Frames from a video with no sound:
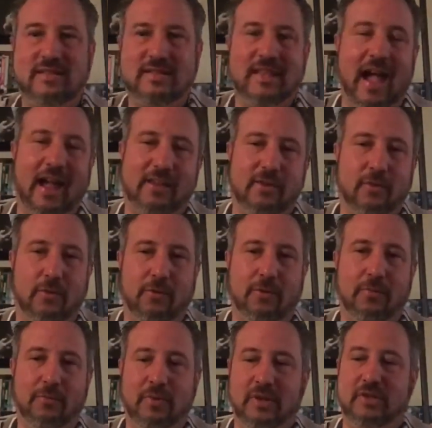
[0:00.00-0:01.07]
tactical,
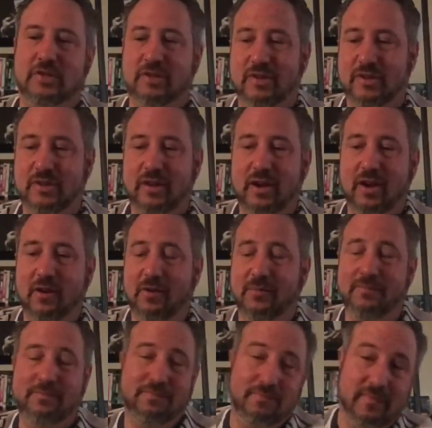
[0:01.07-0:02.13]
which you know,
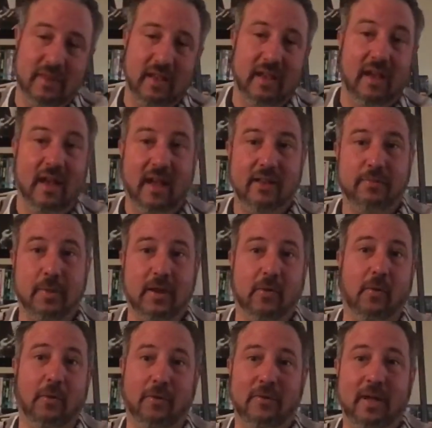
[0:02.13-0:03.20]
it's pretty
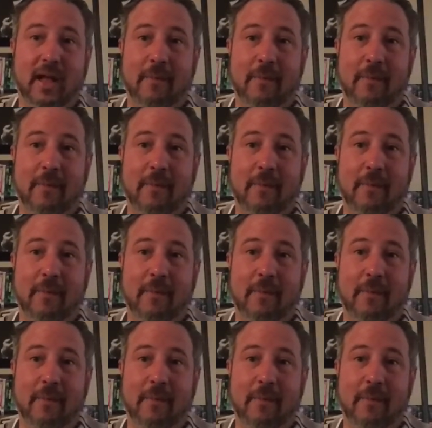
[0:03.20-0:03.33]
cool.